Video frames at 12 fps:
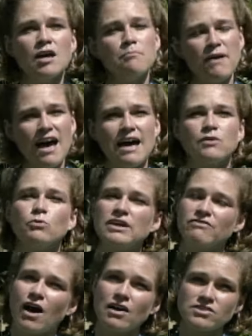but
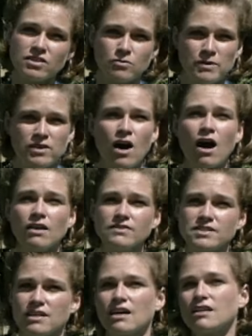we've also been
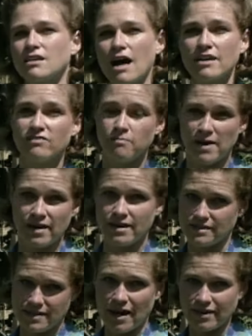harvesting a lot of
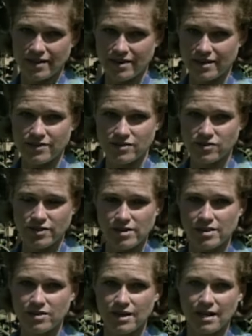berries out here at the
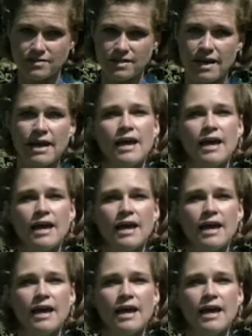studio grounds.